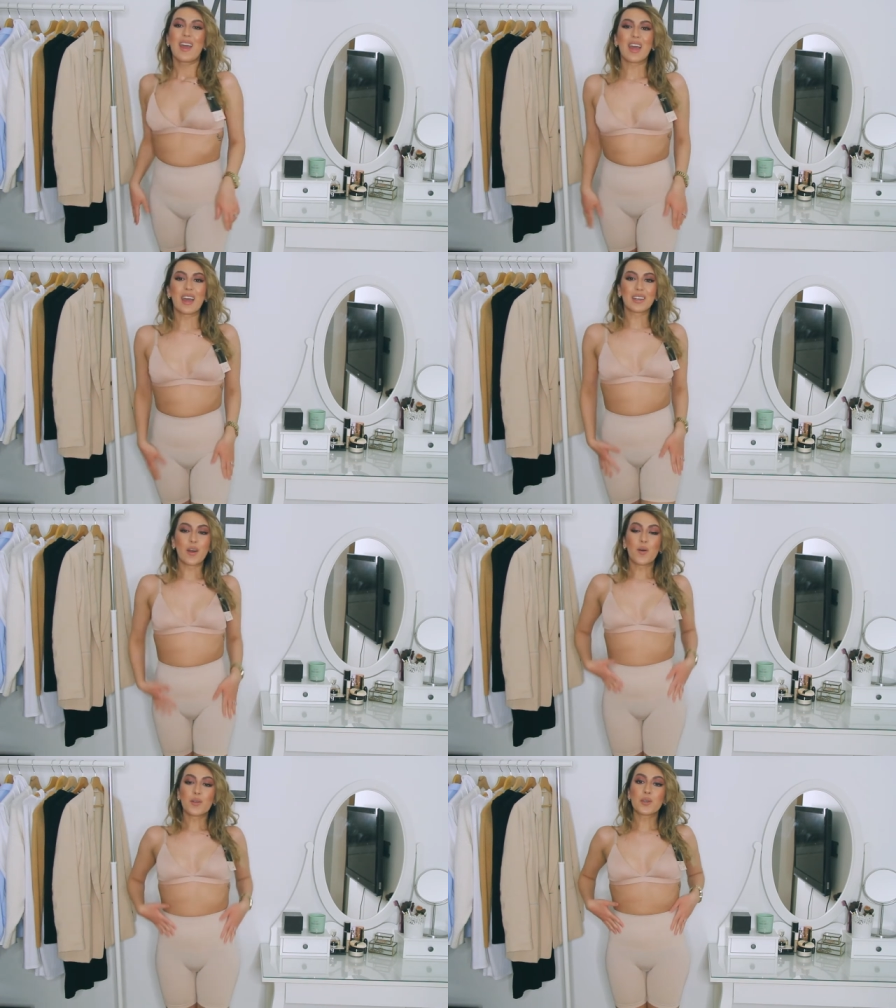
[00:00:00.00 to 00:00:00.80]
And
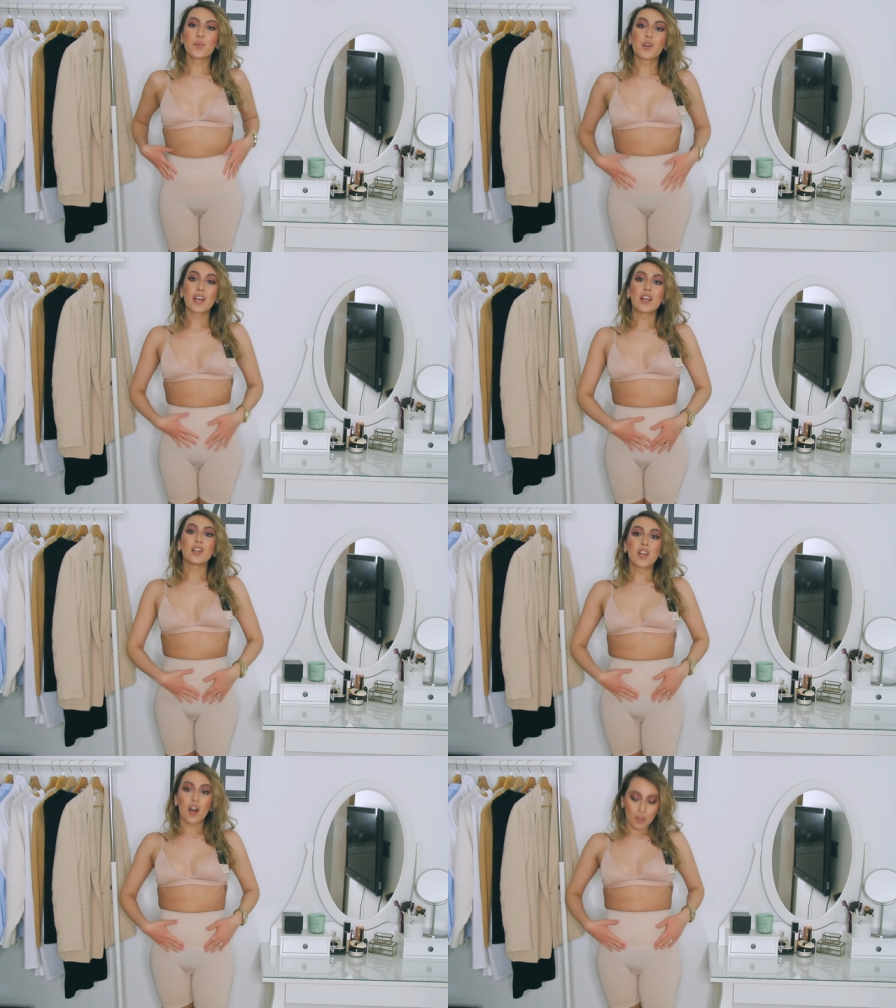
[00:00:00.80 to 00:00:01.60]
also what
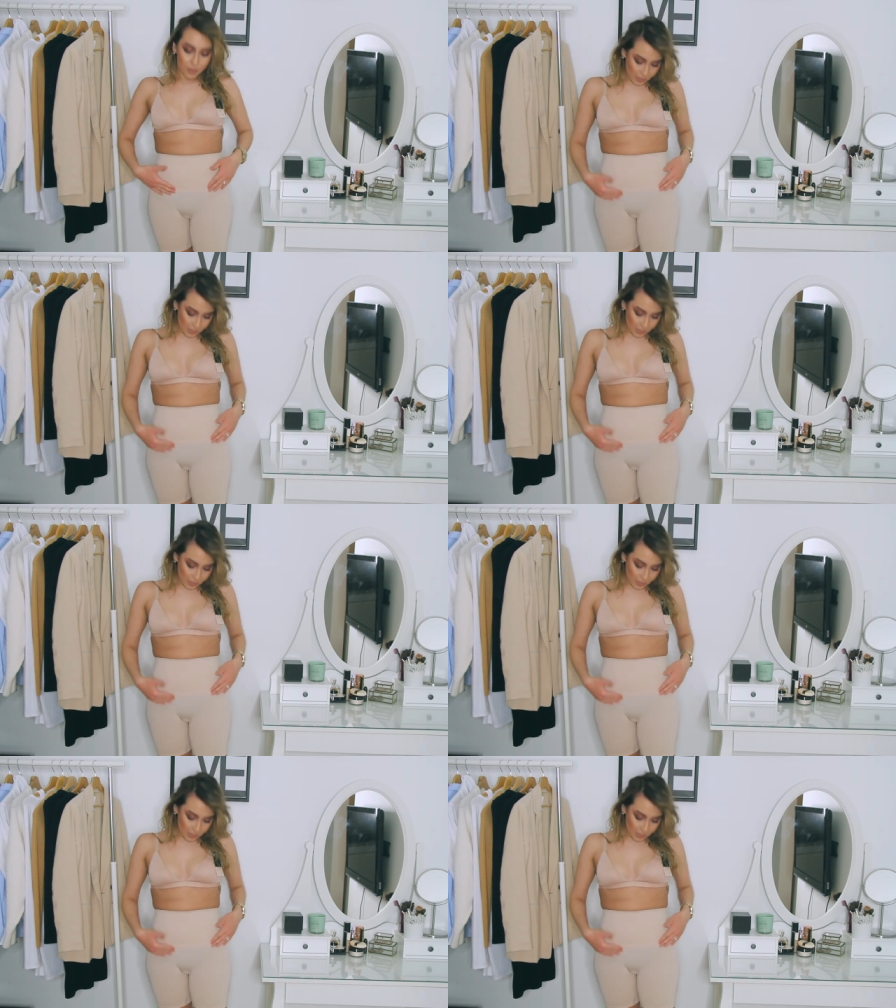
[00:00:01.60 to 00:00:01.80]
I love